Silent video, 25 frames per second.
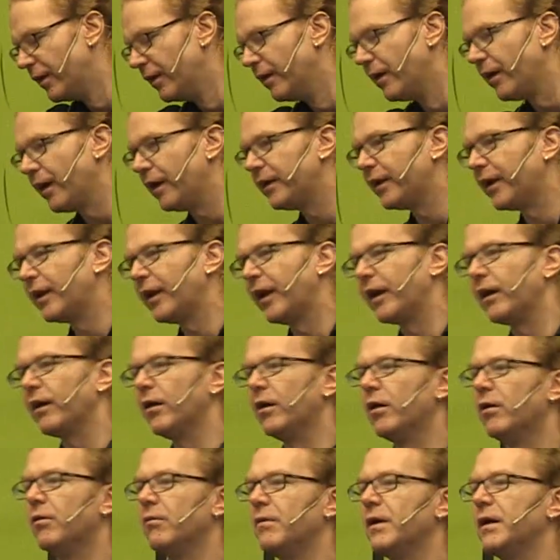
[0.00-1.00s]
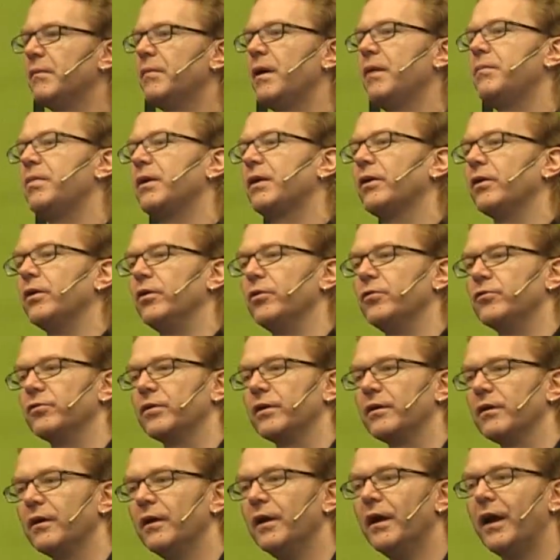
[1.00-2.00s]
And then like, oh, well, maybe we can use
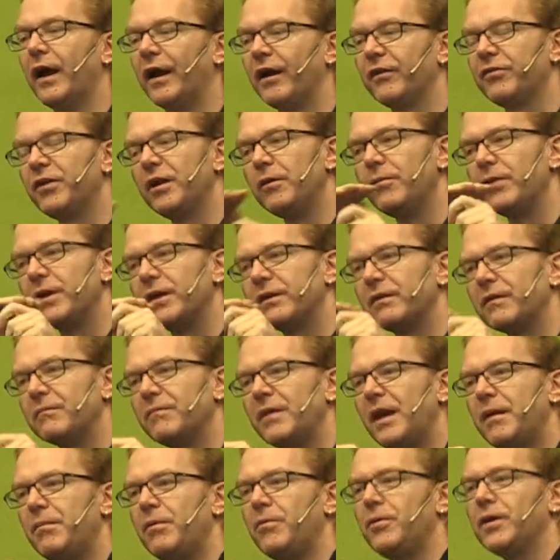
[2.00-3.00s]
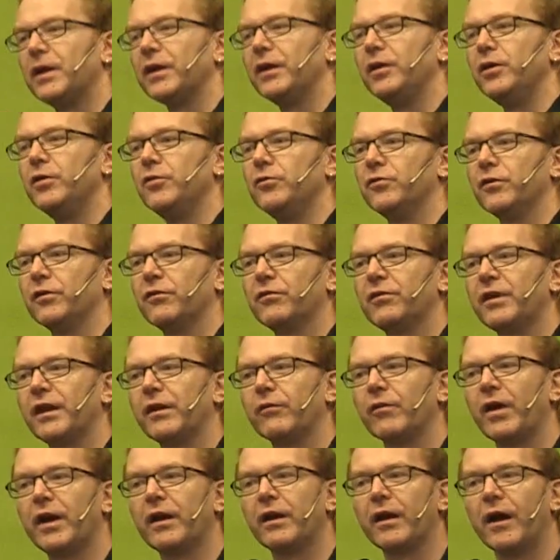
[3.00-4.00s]
it. And I think we're at the maybe we can use it thing
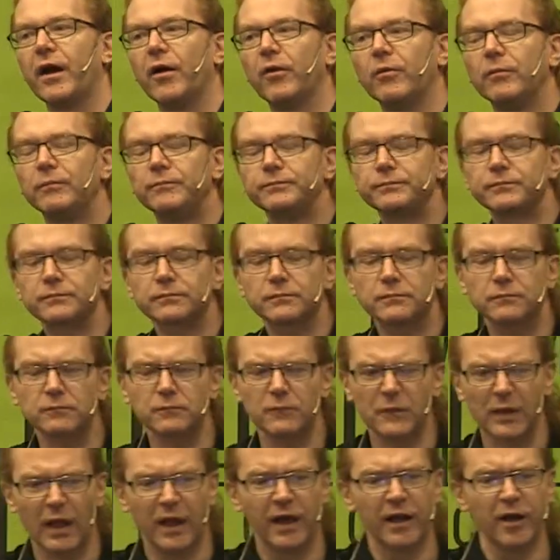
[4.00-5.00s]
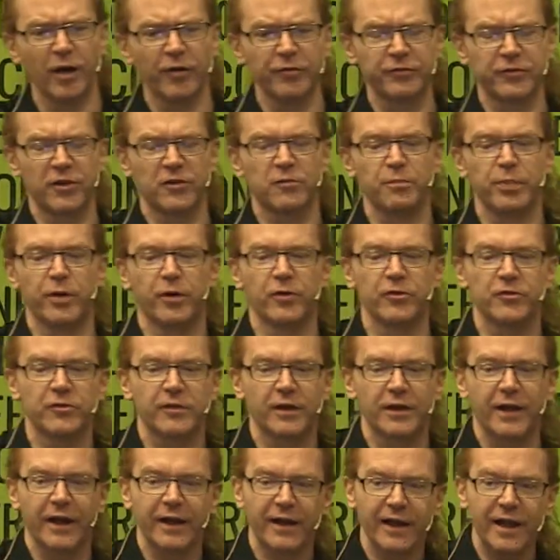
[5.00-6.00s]
right now. I love this poster,
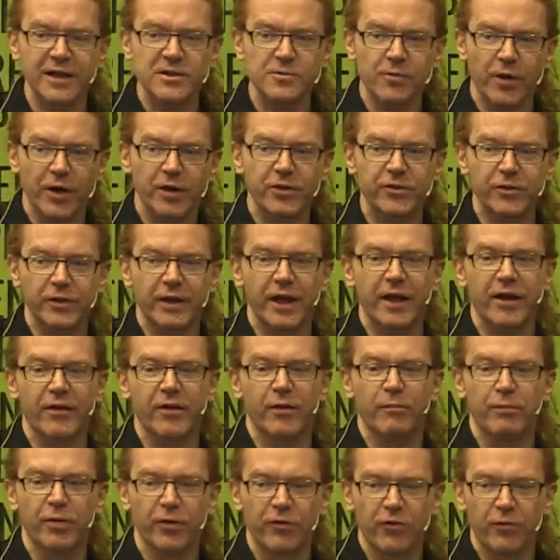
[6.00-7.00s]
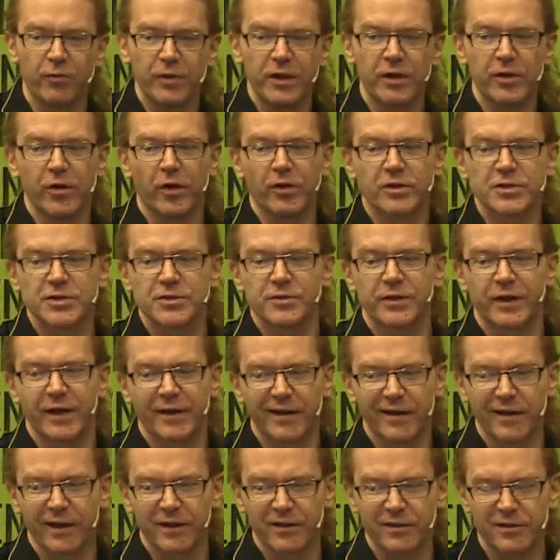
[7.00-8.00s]
like, let's work together and put 3 cogs together
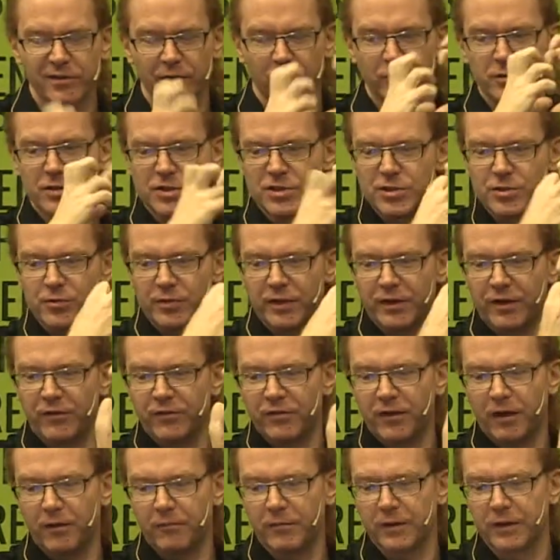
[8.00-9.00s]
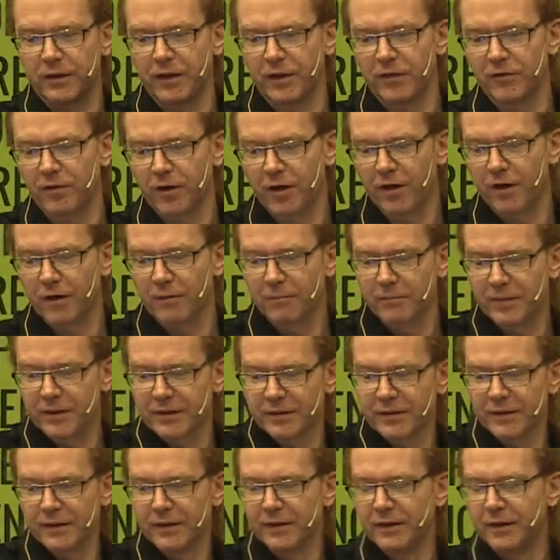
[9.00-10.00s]
that don't do anything when they turn, but
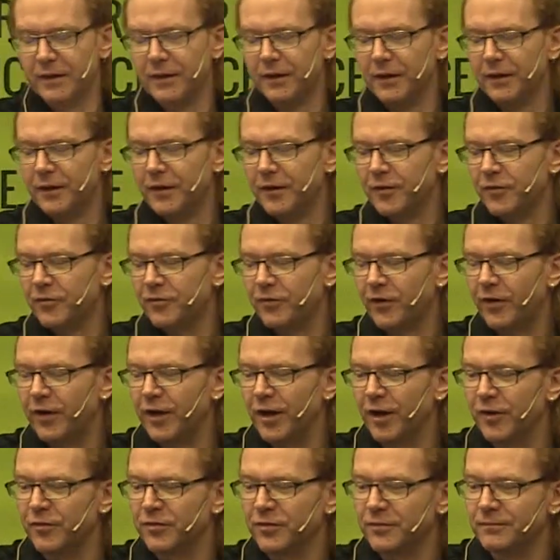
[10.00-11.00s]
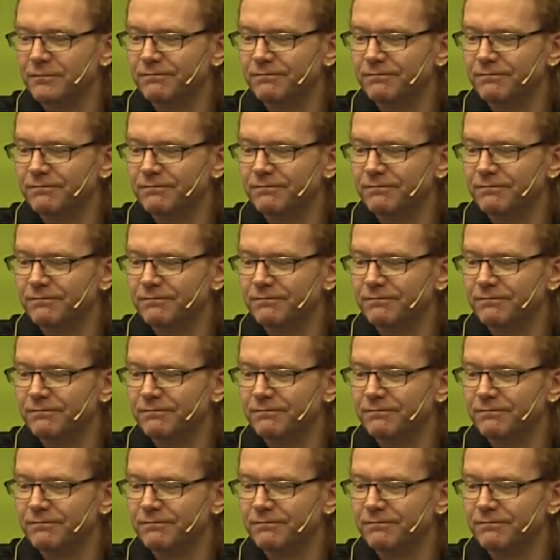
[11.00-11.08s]
fair enough.